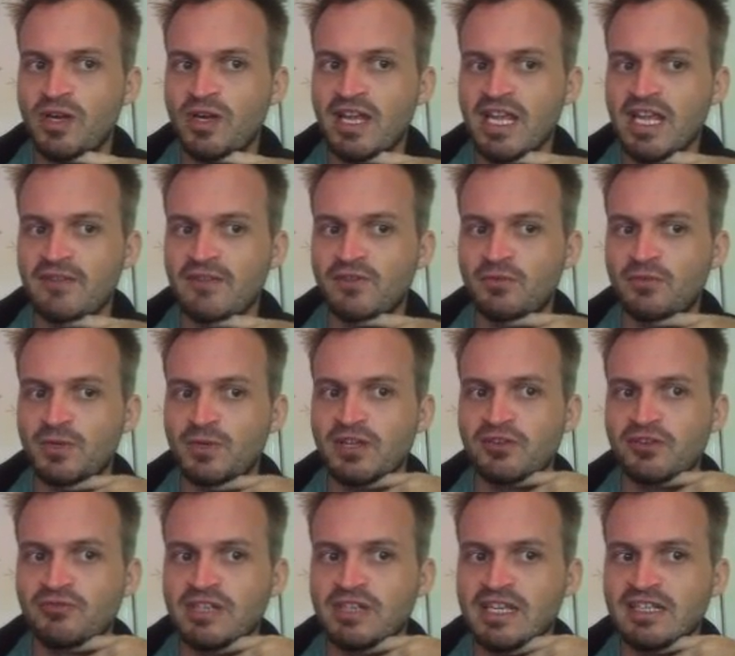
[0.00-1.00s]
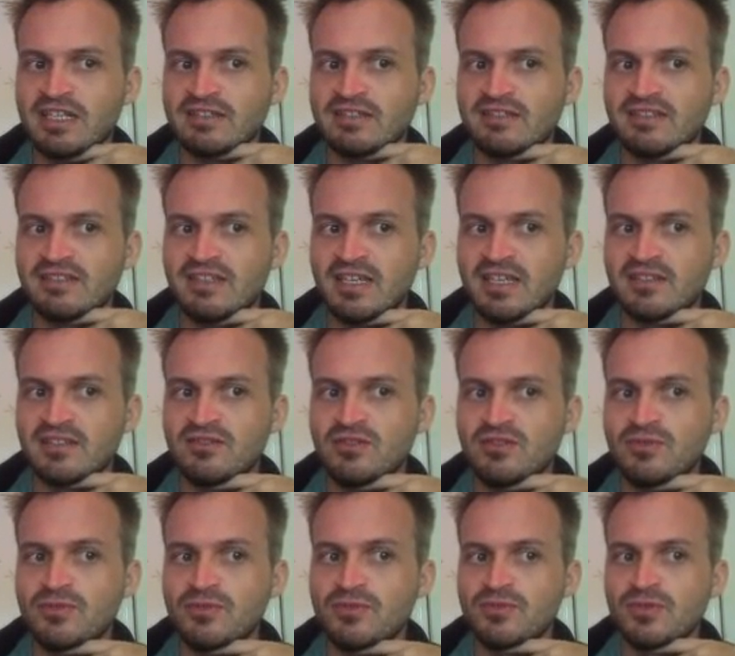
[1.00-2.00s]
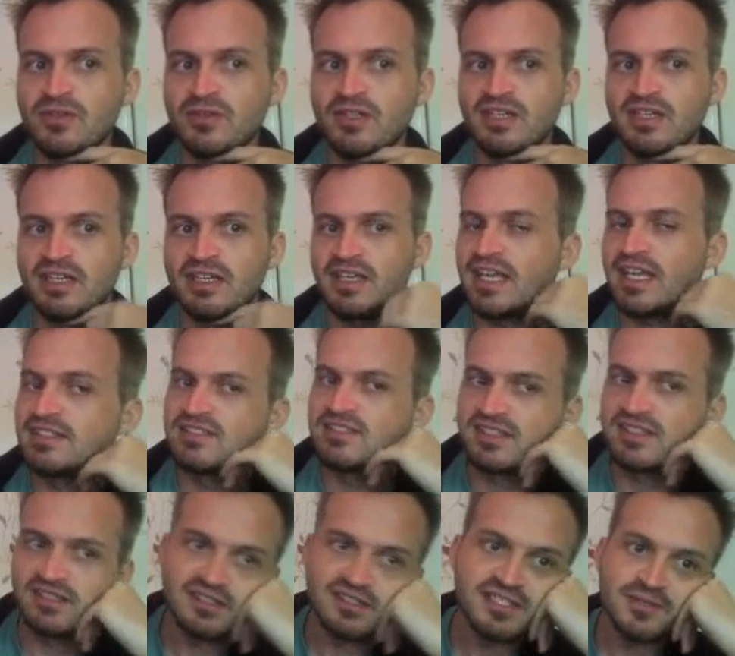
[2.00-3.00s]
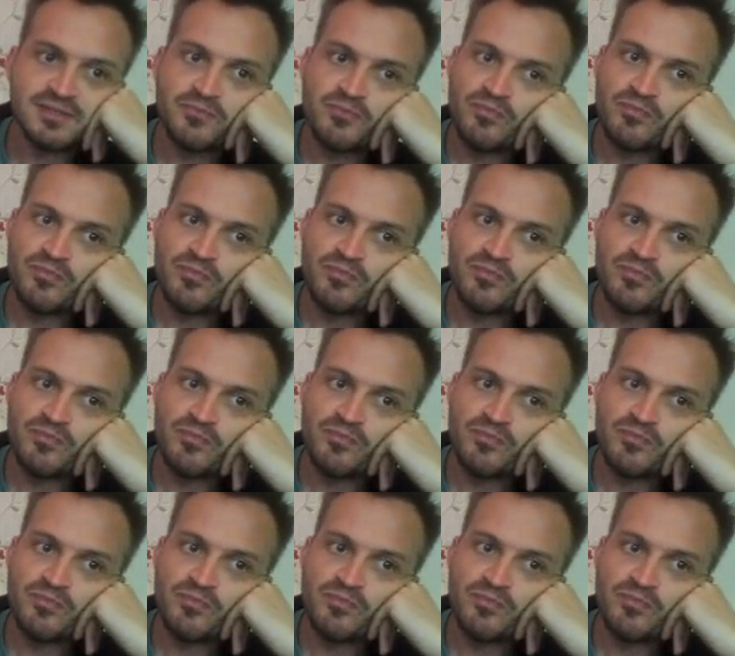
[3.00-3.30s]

whenever we create a new instance.